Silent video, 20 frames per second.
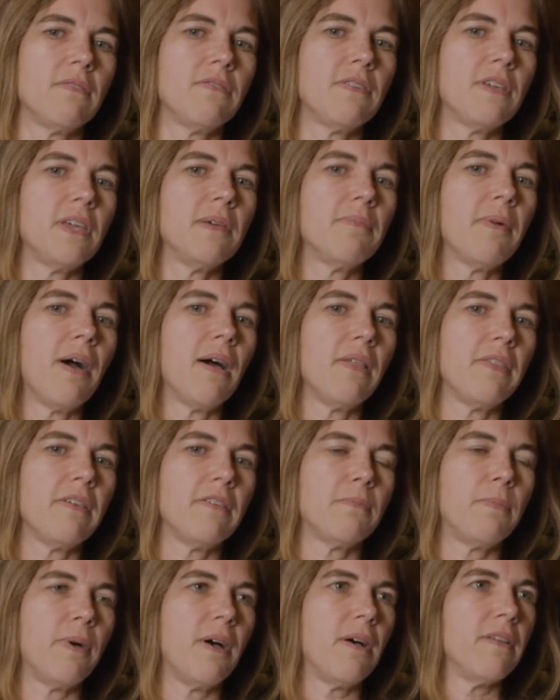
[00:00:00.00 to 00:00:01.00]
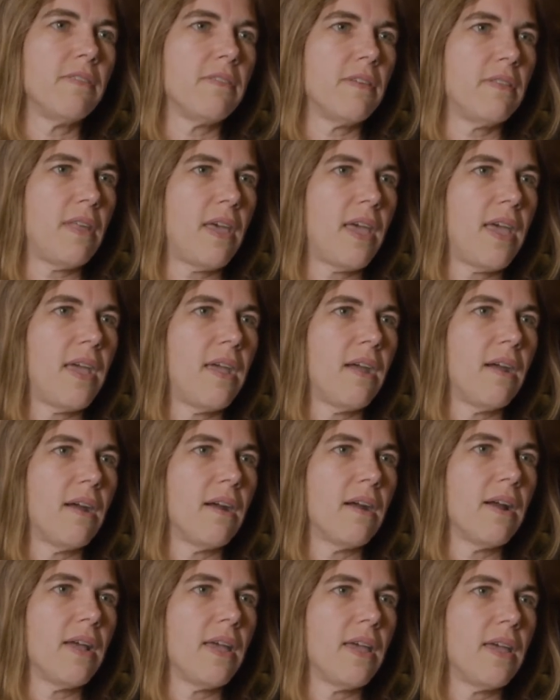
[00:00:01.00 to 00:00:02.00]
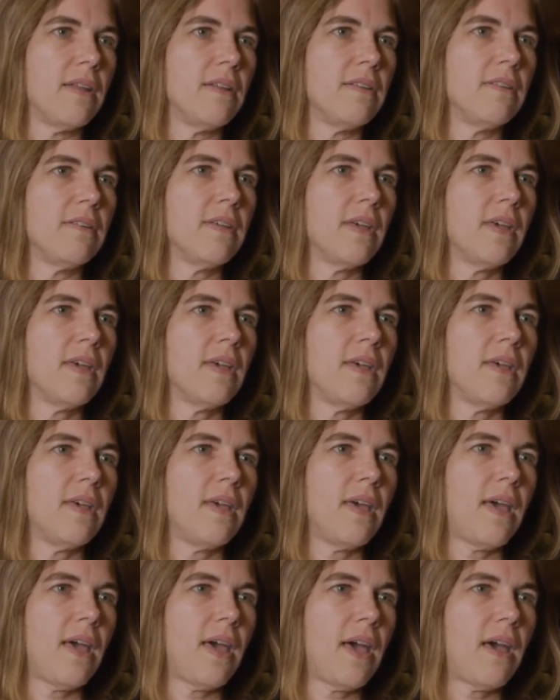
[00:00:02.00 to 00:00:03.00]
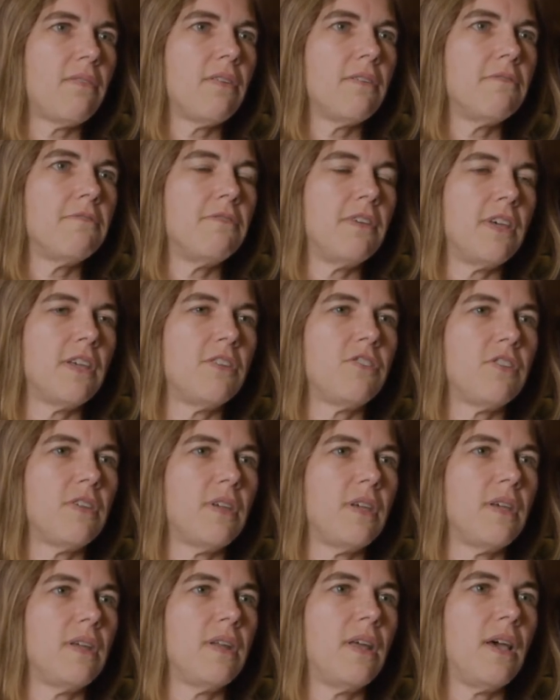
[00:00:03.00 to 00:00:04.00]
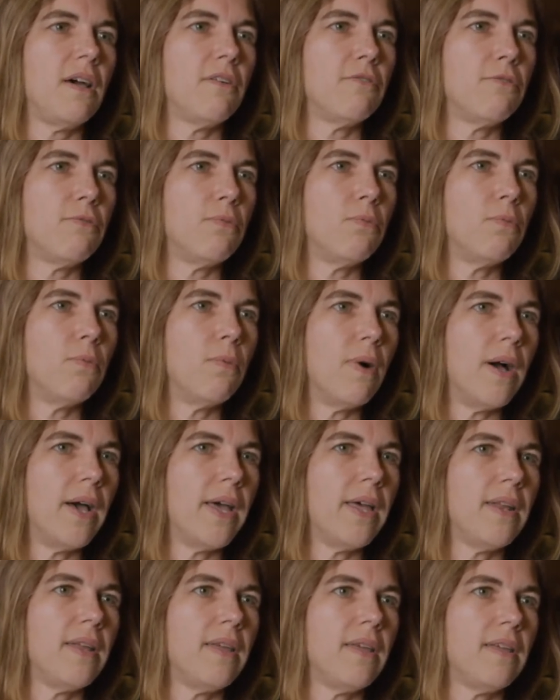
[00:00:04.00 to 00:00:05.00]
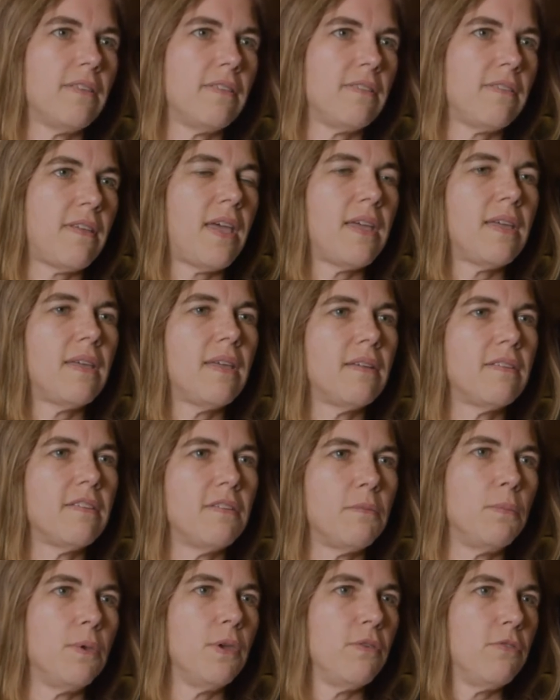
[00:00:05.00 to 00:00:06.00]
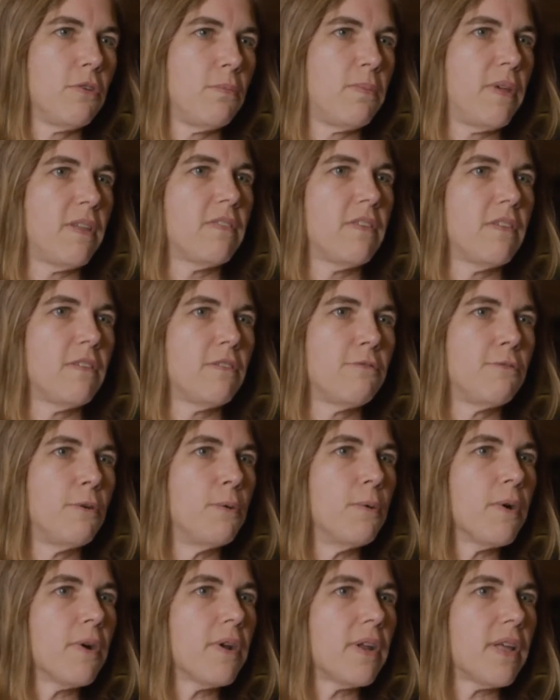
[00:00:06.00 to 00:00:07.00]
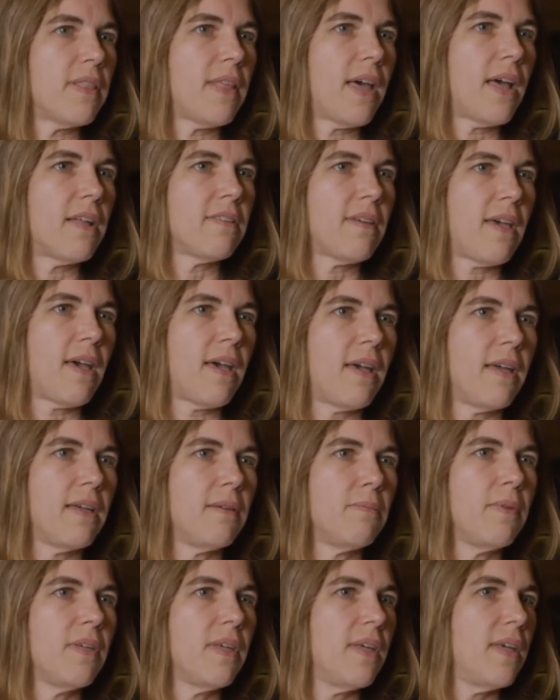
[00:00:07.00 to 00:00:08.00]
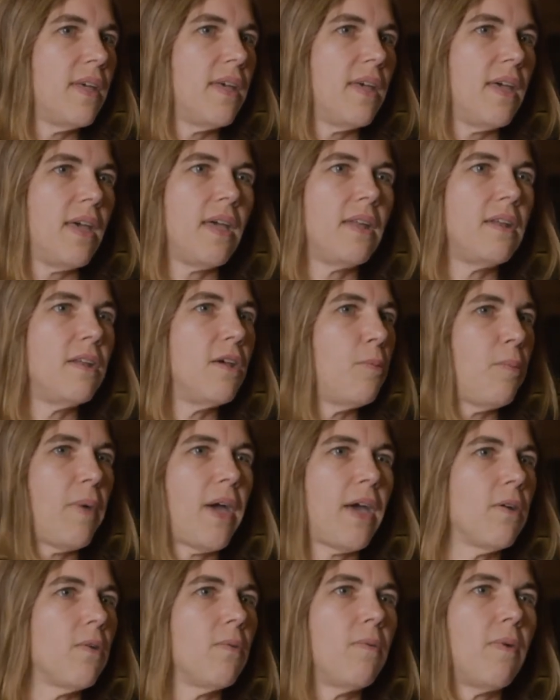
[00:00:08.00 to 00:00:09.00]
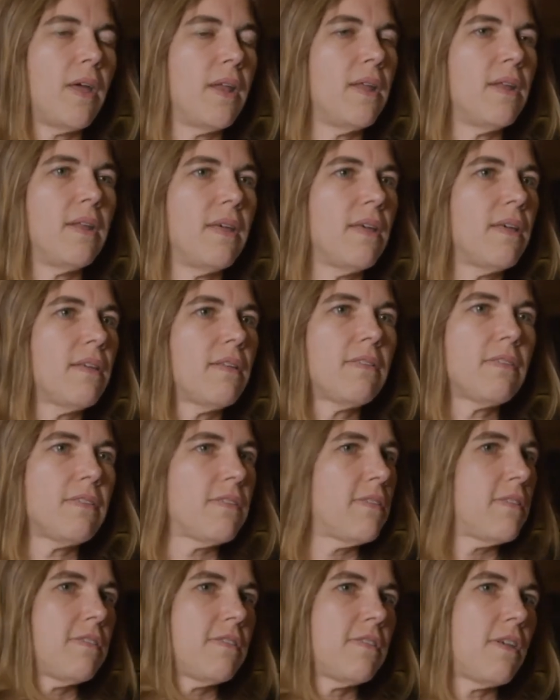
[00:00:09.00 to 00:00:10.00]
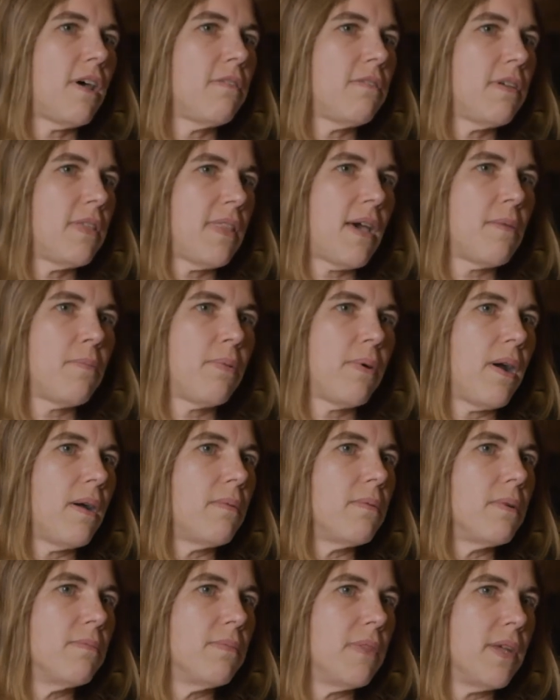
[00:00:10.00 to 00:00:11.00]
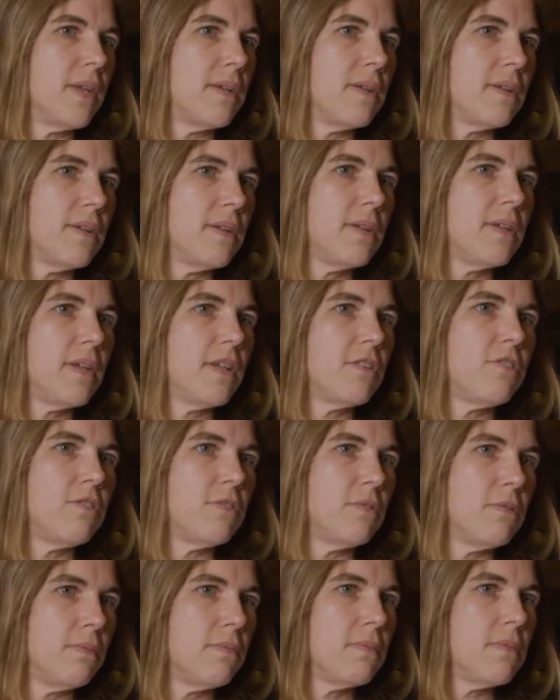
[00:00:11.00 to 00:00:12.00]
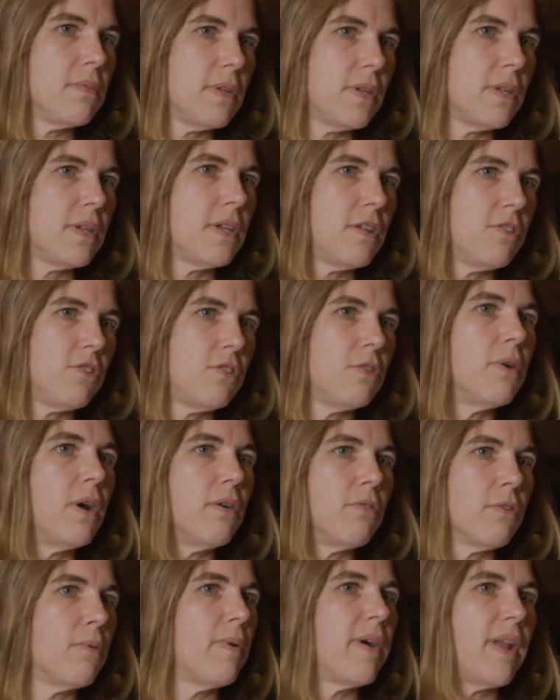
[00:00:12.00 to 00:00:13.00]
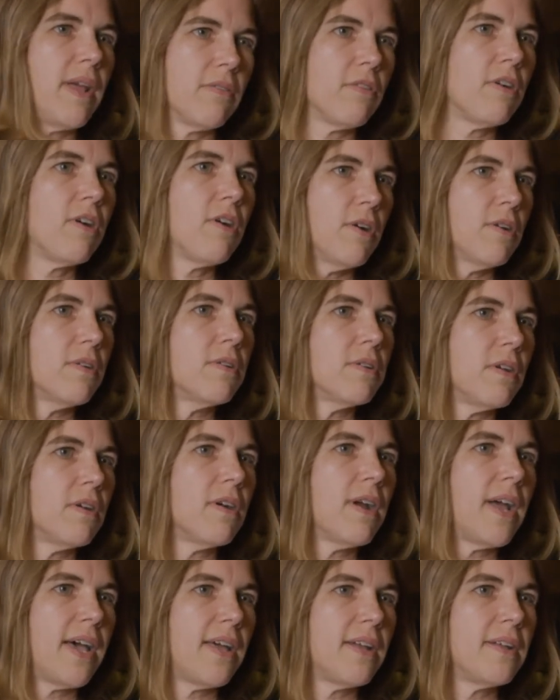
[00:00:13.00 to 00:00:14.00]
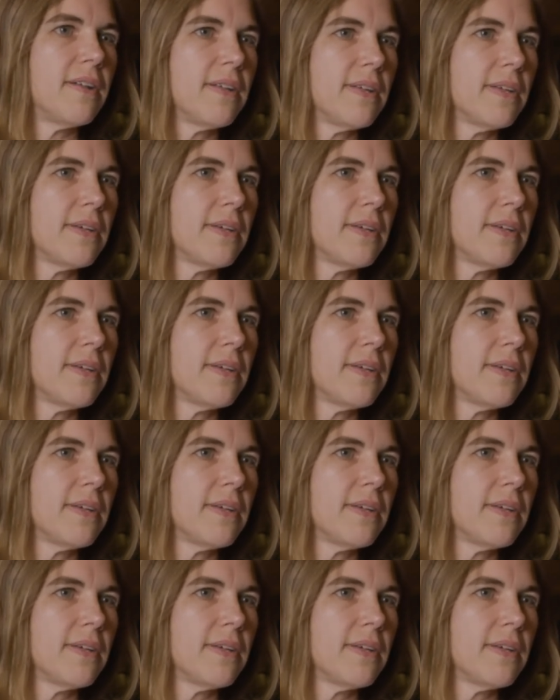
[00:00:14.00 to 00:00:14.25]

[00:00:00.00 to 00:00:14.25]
of keep all these balls in the air and have a vision of what it's taking to move your business forward at that time. And no matter what it is, solving that problem that gets you over whatever hurdle you're at.